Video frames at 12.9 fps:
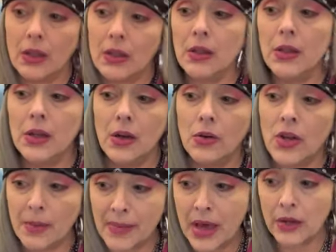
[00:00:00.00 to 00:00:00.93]
you know,
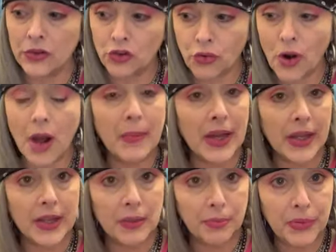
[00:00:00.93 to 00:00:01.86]
come out of trauma
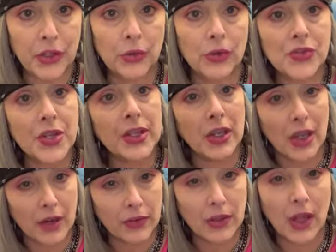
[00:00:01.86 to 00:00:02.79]
and abuse, and you
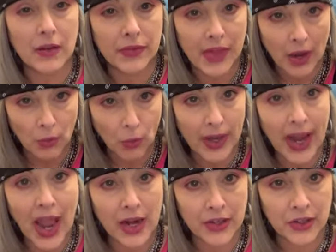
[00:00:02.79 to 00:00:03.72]
have a lot of that
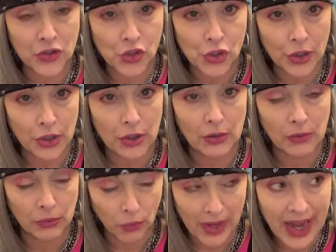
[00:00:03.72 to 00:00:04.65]

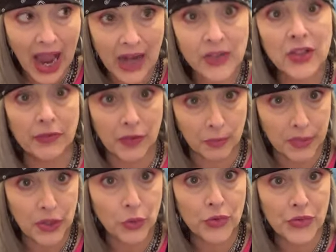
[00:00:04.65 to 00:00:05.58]
reactive
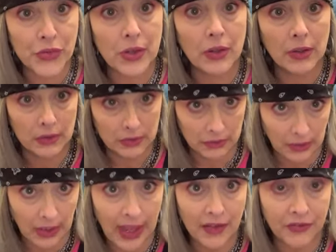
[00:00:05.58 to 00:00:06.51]
abuse
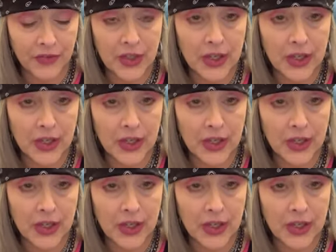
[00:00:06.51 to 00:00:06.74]
left